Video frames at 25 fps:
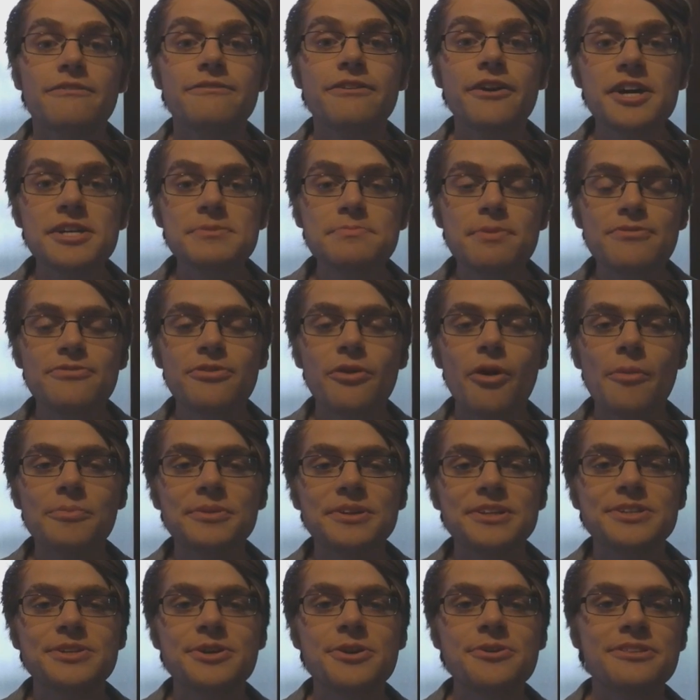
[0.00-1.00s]
First performed
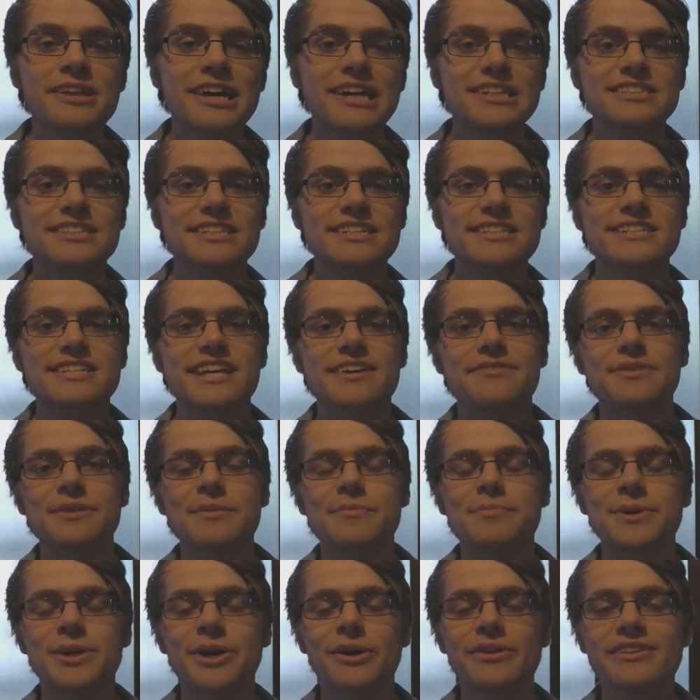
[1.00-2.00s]
in 2007,
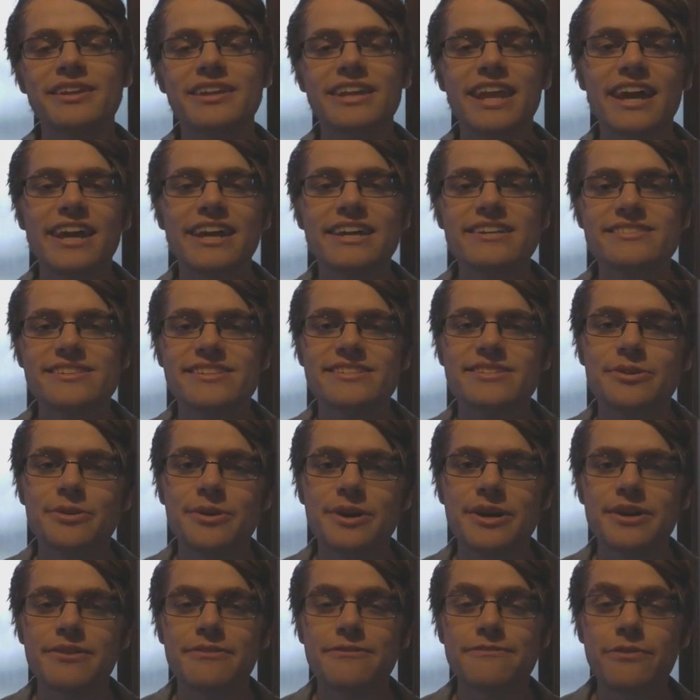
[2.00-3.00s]
Beyond the Neck is the
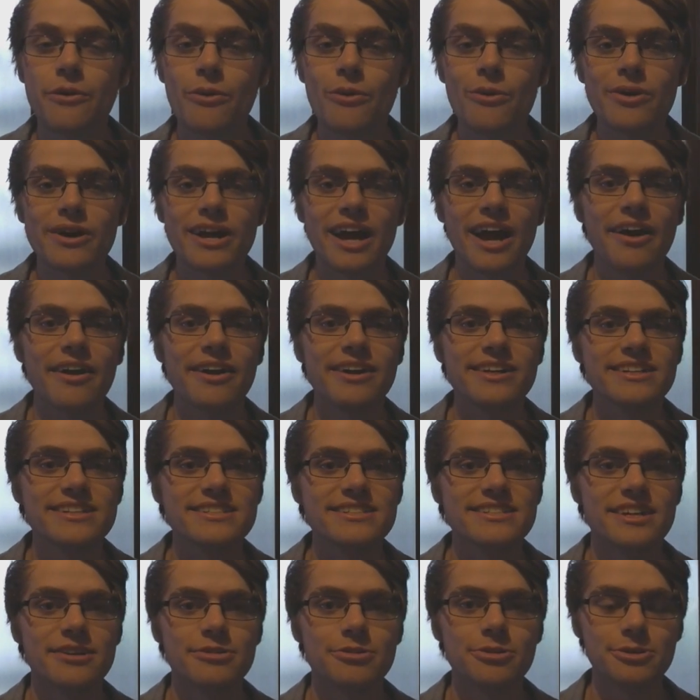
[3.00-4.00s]
story of 4
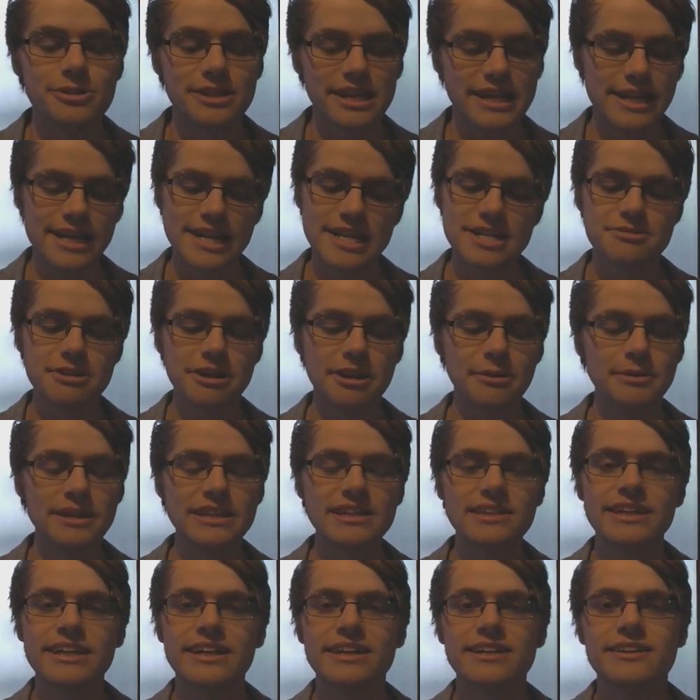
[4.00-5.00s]
characters that are all inextricably
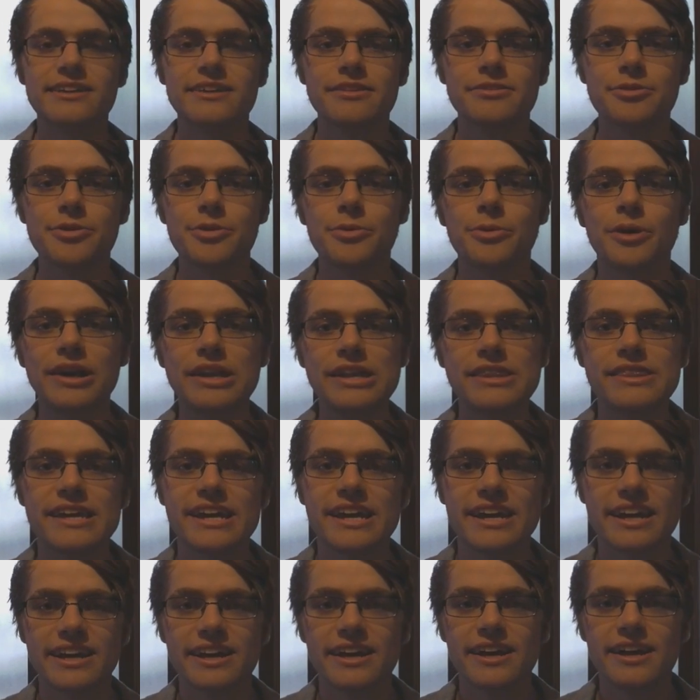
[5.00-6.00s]
linked through one
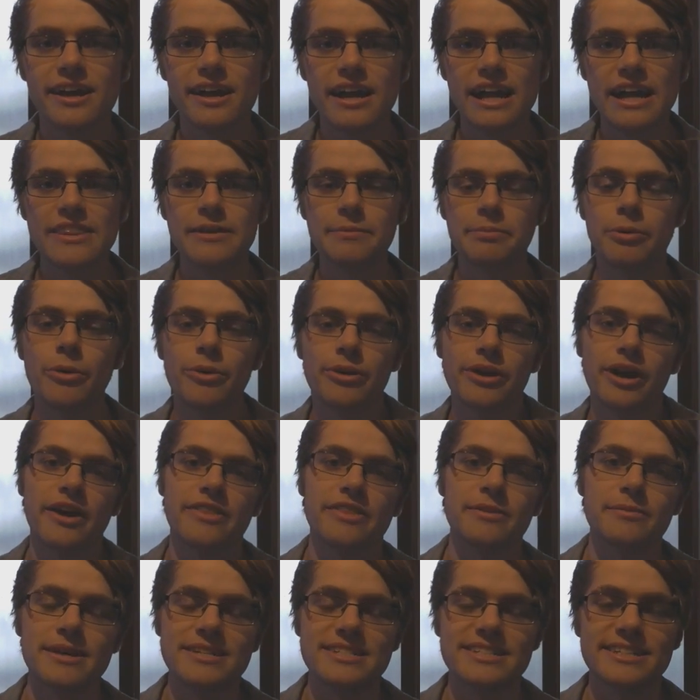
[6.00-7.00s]
thing, the Port
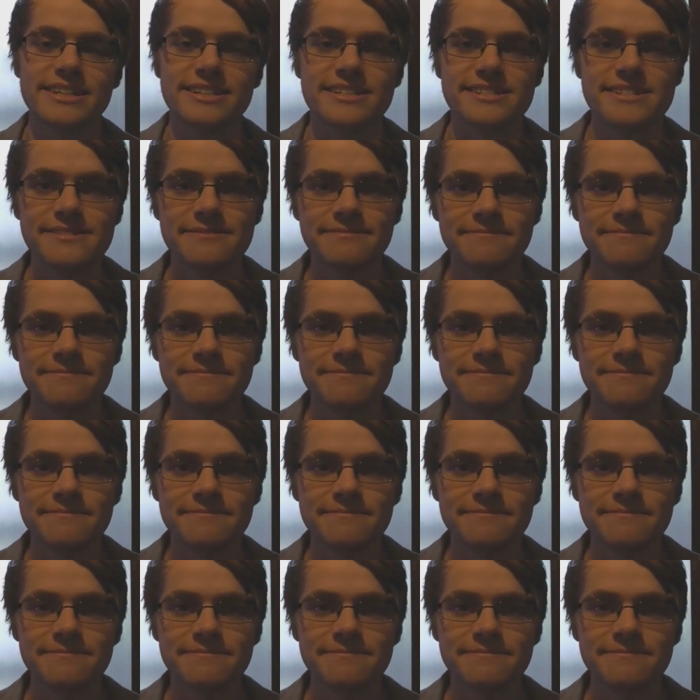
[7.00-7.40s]
Arthur massacres.